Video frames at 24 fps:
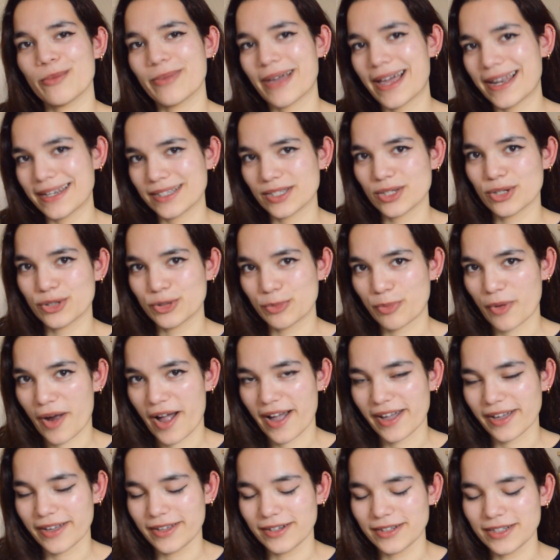by Alexandra
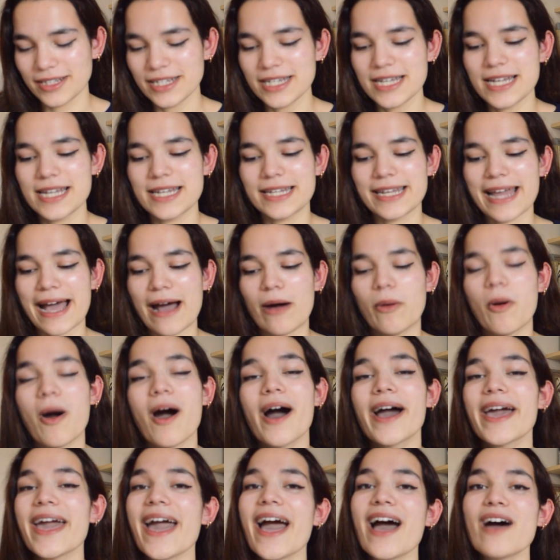Bracken. Now,
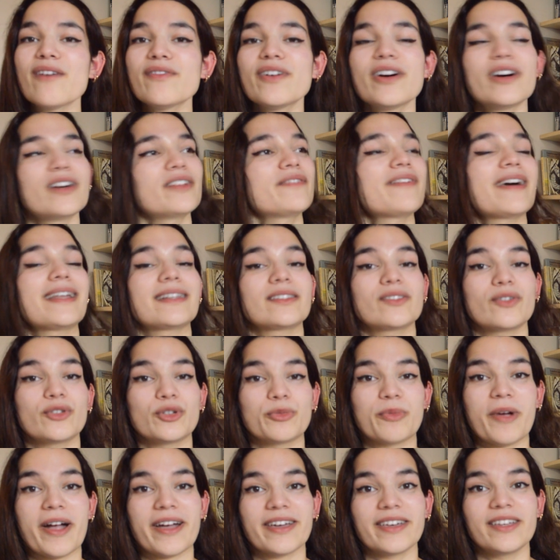I have heard of
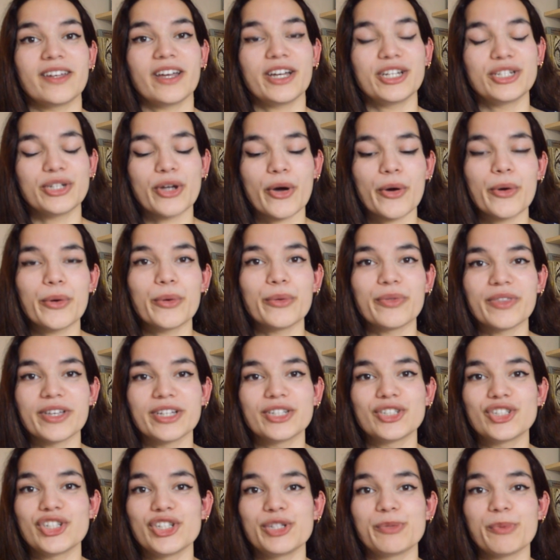Alexandra Bracken. I know
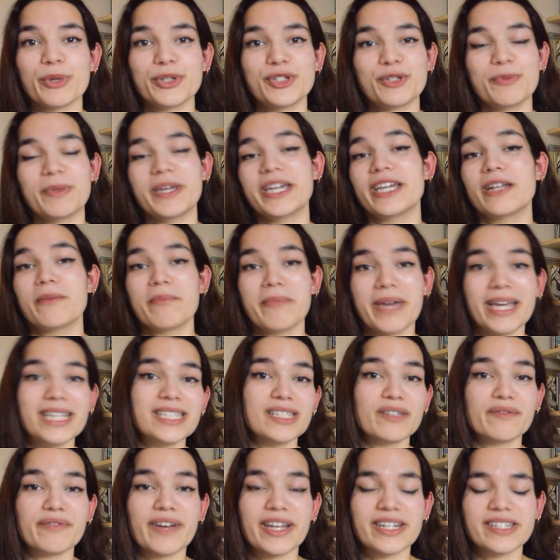that she's supposed to be an
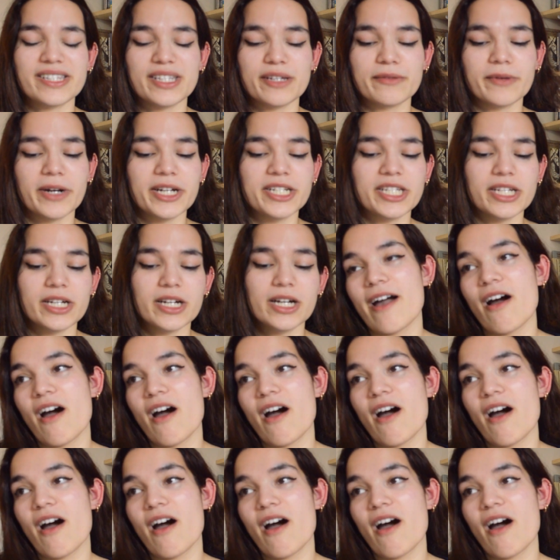amazing fantasy writer.